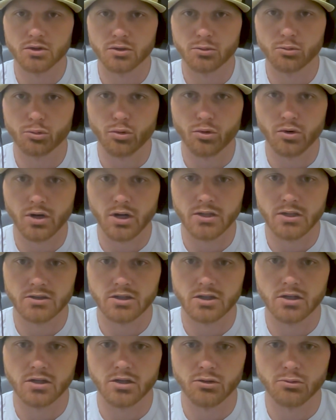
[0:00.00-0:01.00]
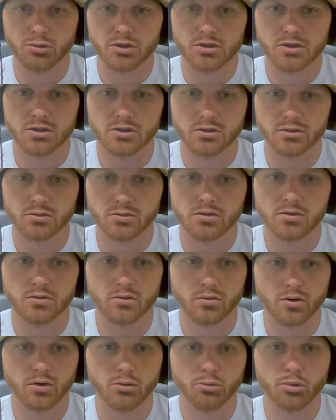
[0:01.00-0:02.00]
important asset in your business, or
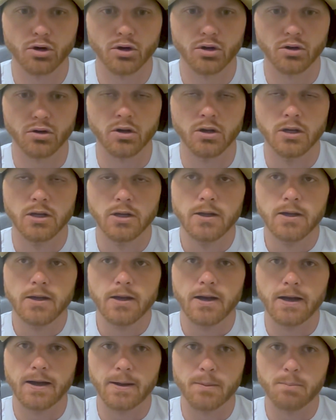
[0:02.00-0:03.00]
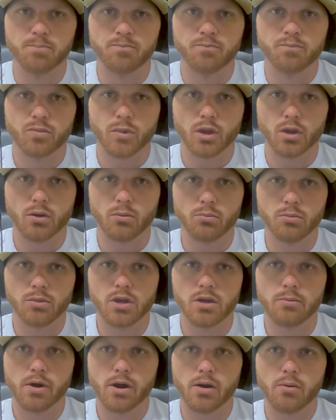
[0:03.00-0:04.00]
a partner. Um, Me
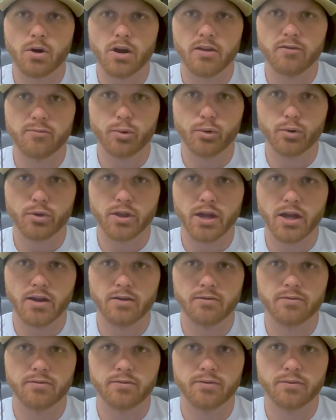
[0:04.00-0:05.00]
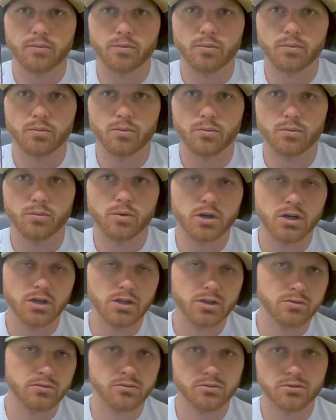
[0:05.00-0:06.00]
and my wife both have
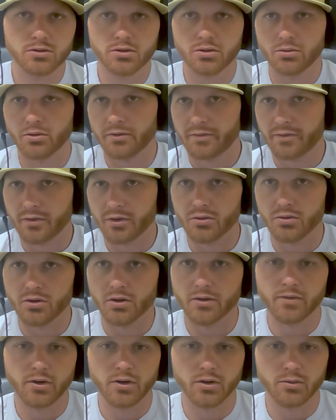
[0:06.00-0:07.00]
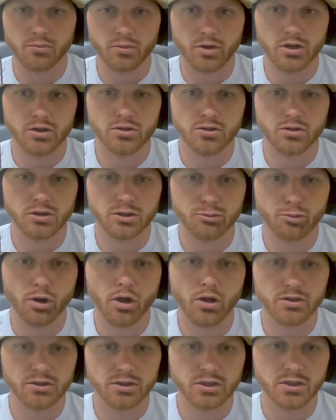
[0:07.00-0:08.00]
one to a few different insurance
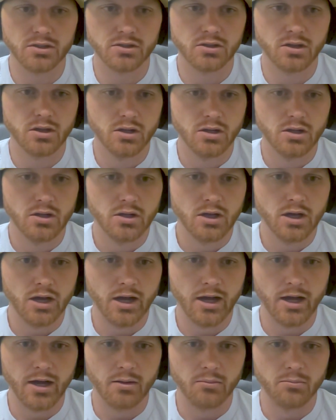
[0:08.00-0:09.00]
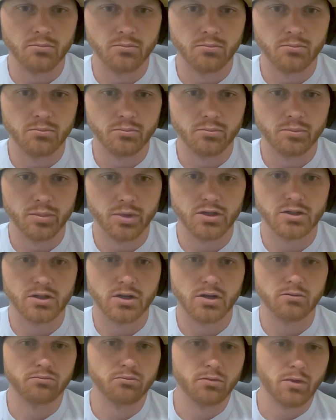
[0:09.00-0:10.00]
policies. Um, Based
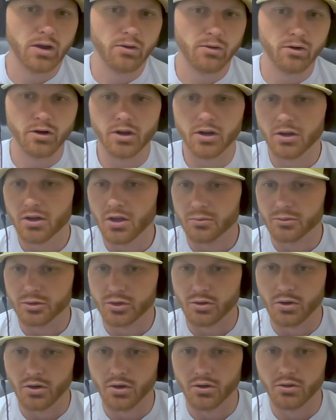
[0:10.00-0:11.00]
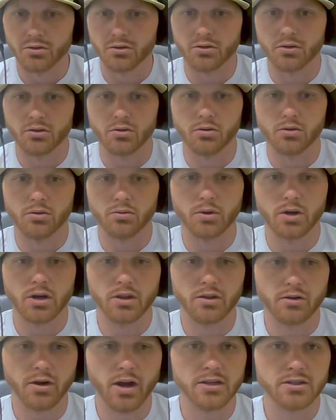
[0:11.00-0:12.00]
on how our income's grown, or what
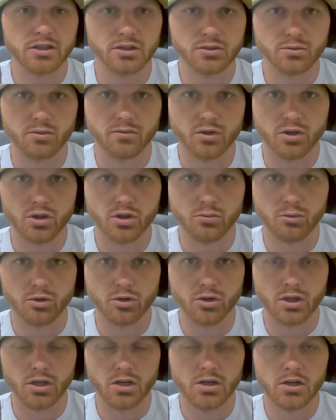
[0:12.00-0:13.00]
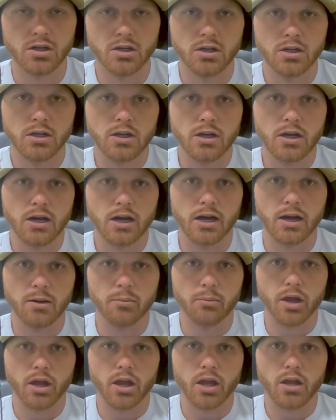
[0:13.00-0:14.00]
other assets we've accumulated.
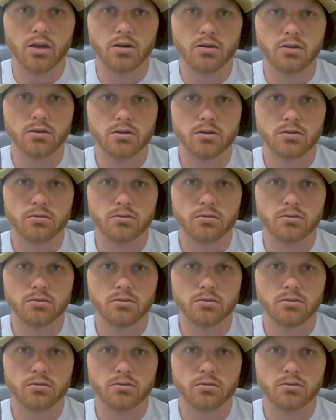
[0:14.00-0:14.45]
And